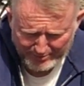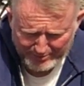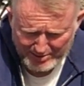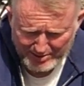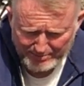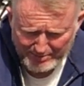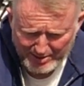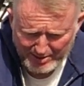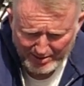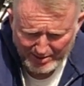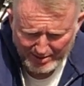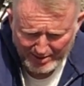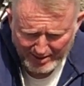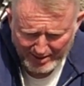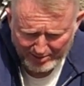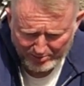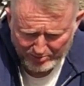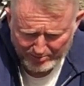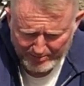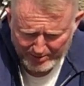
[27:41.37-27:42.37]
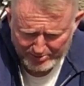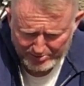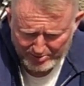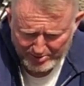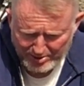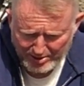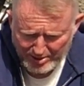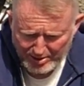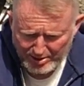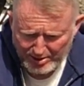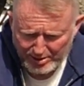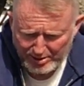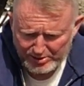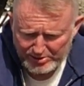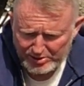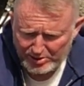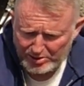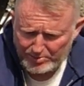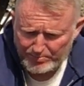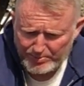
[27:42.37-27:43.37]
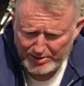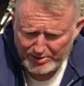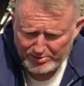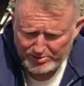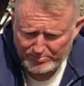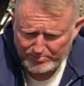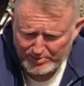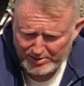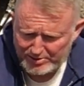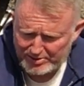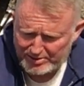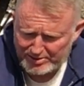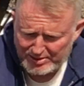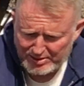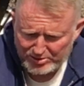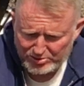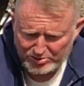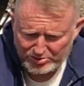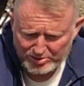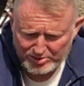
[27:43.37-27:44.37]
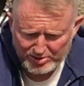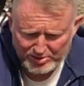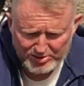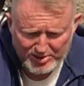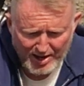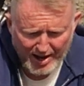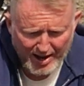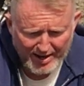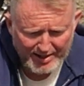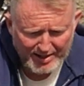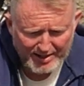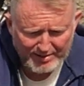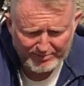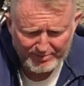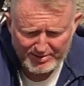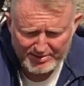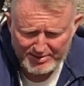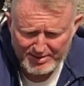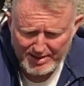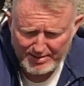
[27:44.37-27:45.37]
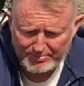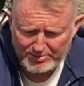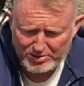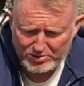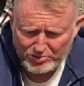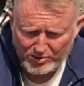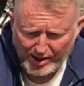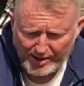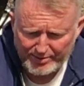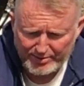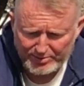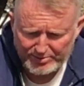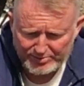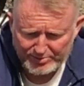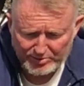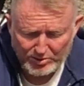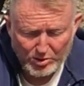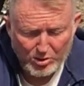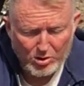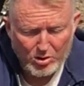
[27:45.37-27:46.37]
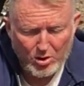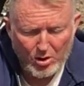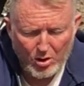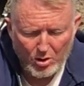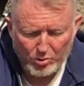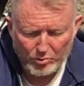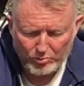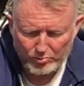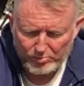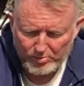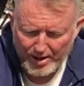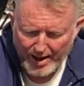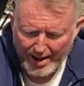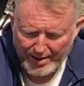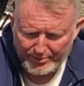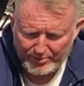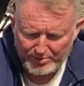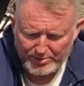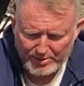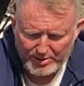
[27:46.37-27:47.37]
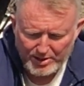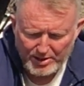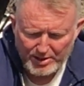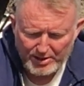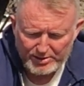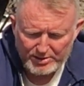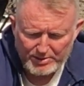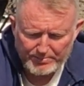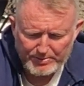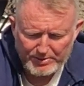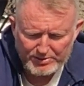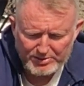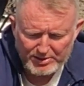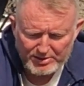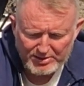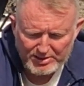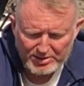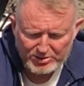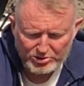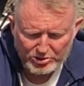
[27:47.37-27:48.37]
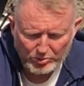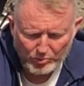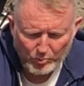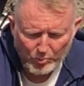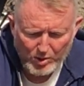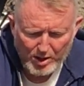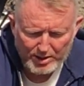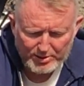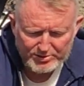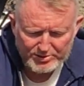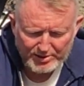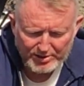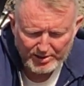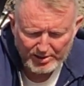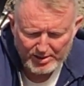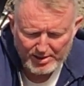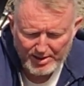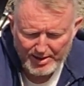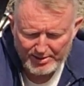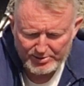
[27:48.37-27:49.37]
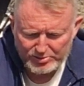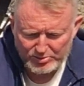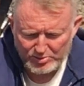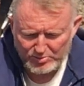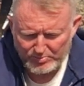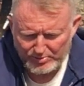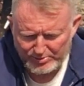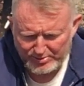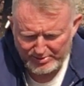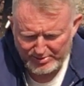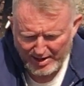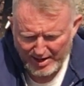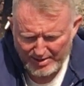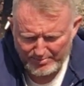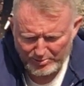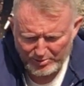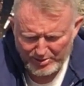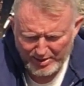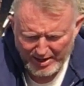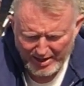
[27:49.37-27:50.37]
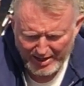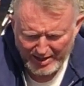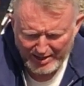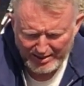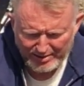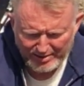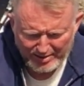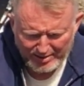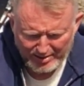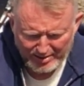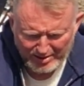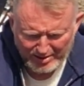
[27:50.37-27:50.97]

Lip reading: 15 minute increments. So the busy teacher does not even attempt to try this. Rather, the busy teacher walks into the classroom with the timer in hand,